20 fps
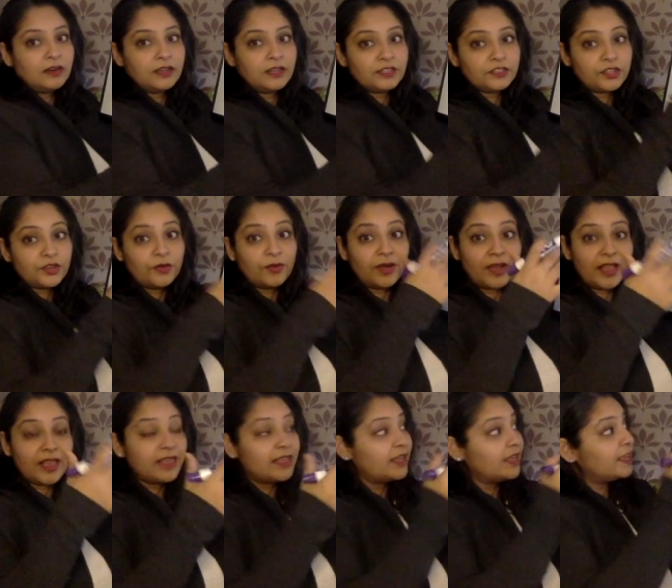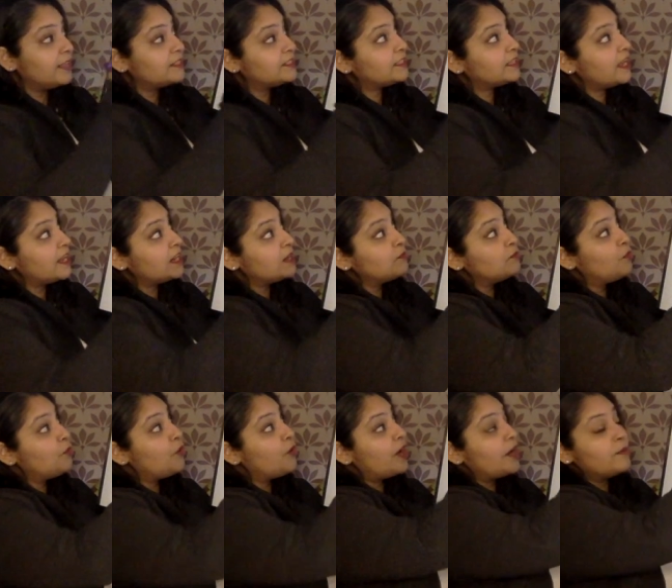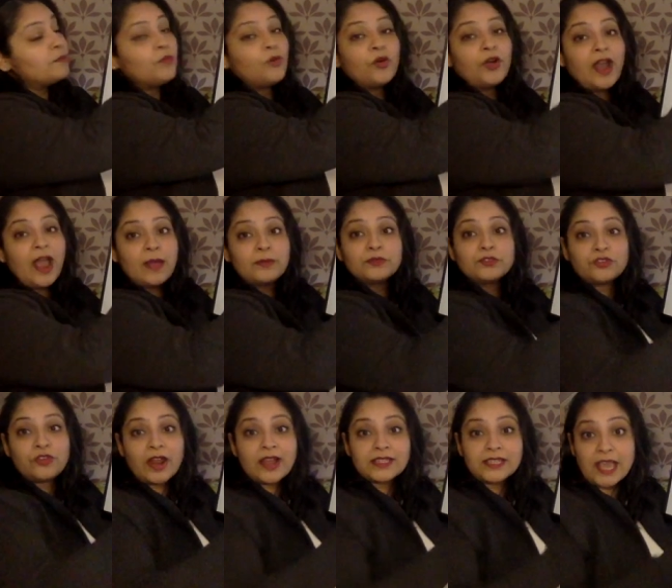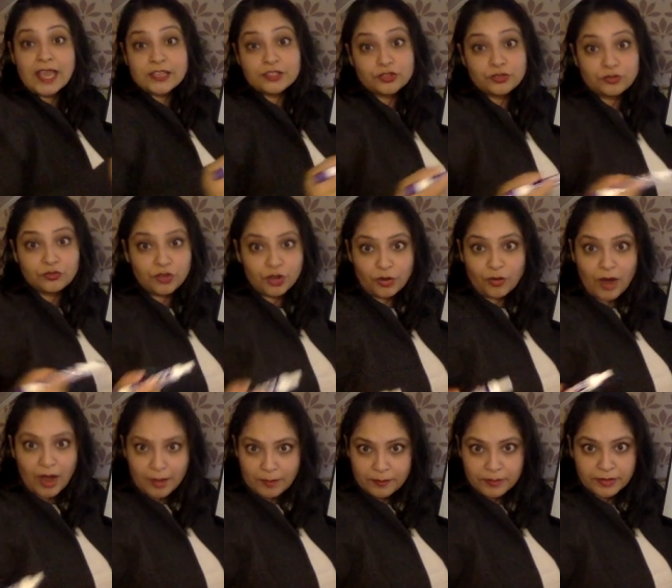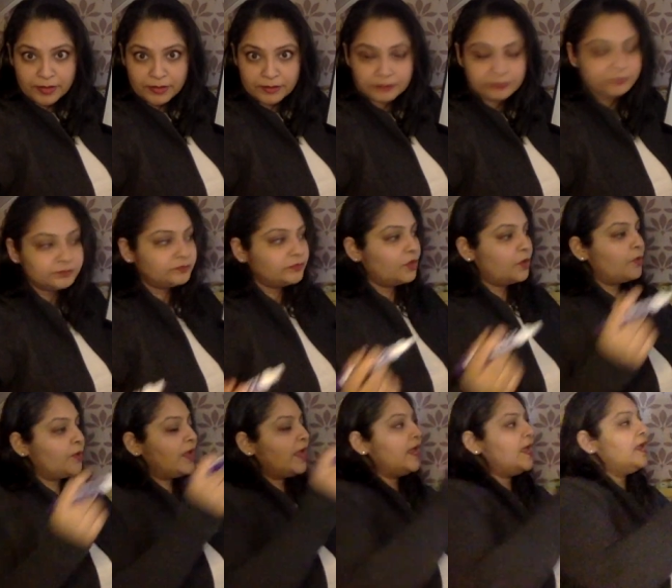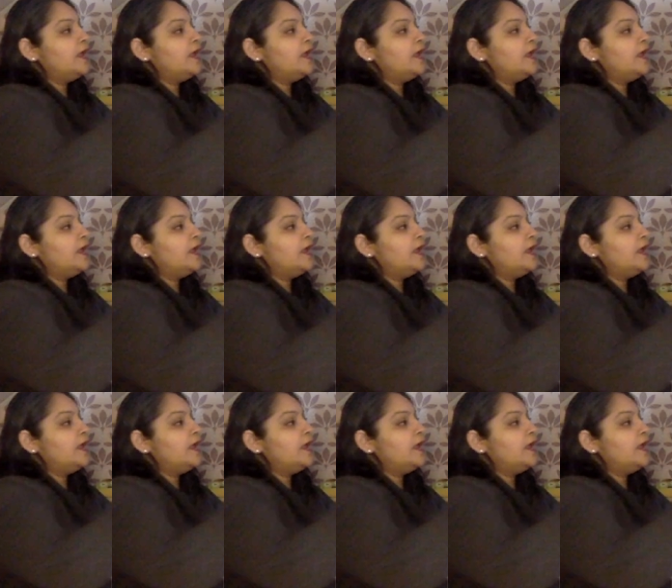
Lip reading: So it's getting more and more abstract as you go up. Okay?